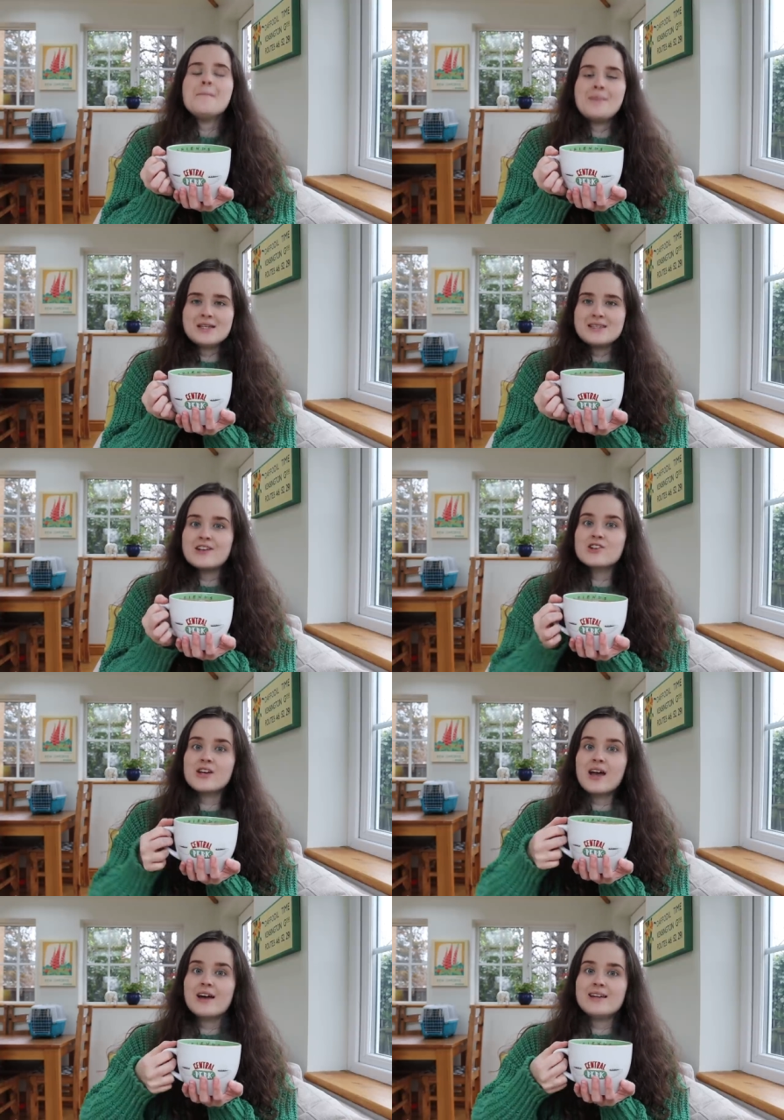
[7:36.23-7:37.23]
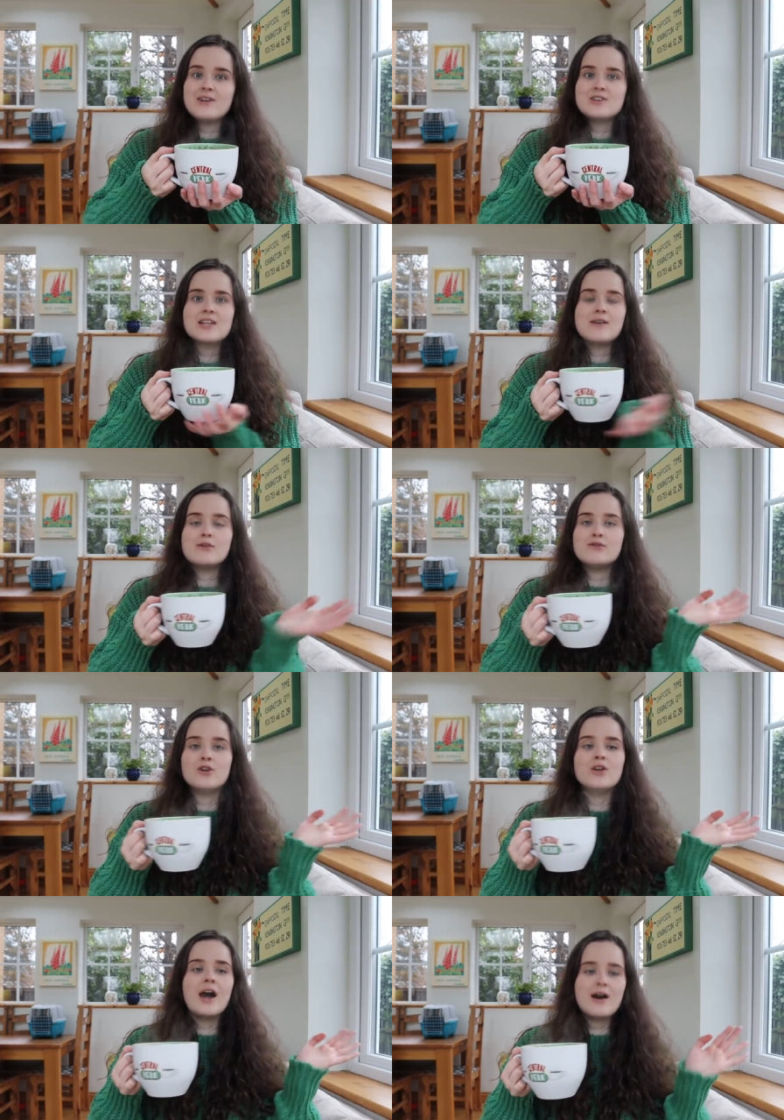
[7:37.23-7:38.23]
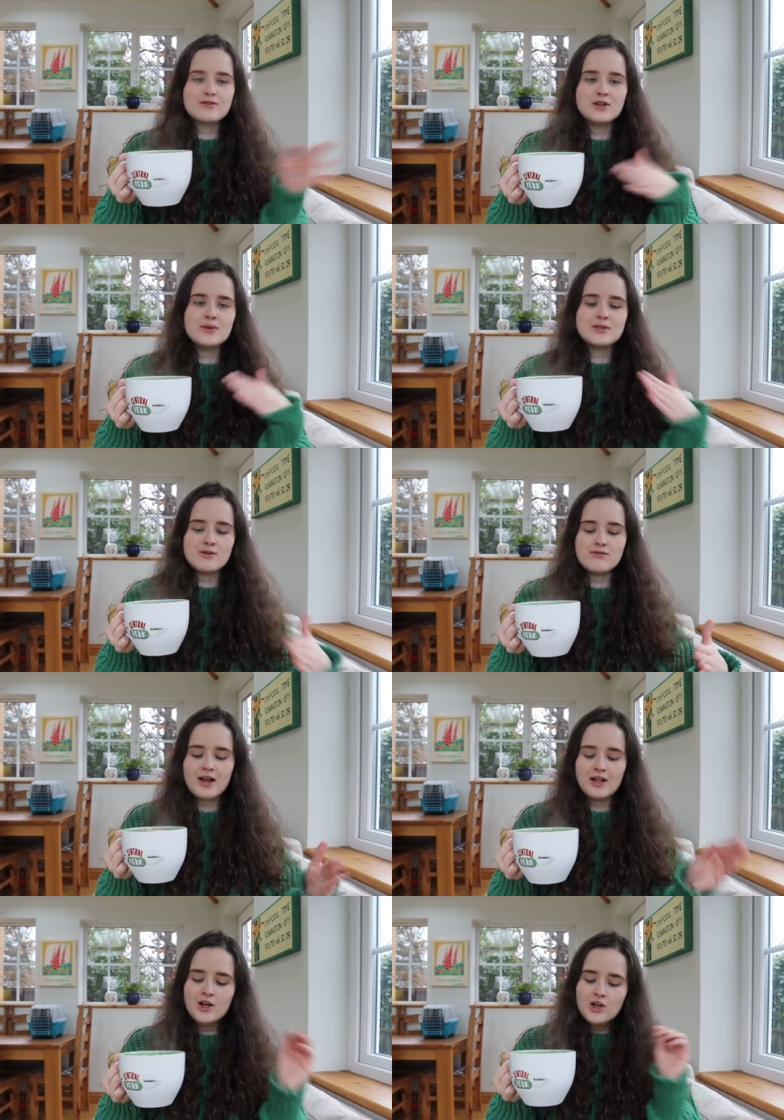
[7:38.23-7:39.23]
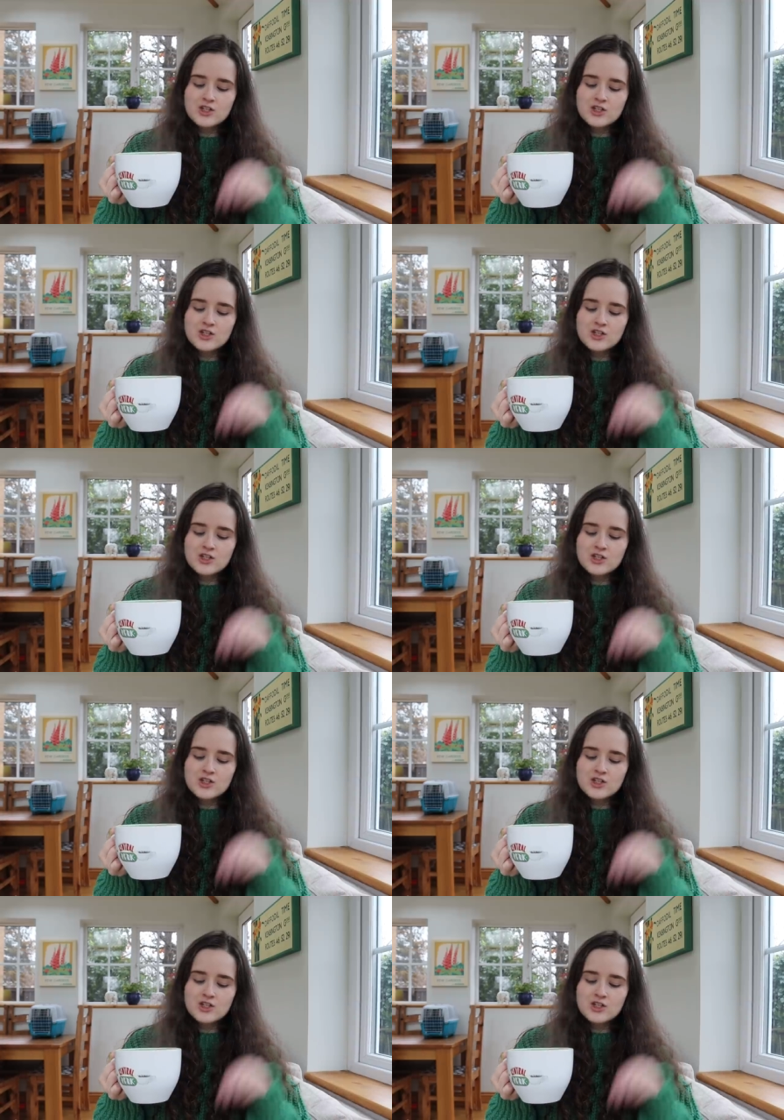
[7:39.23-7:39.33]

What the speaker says: But essentially, I now just have a full afternoon to fill.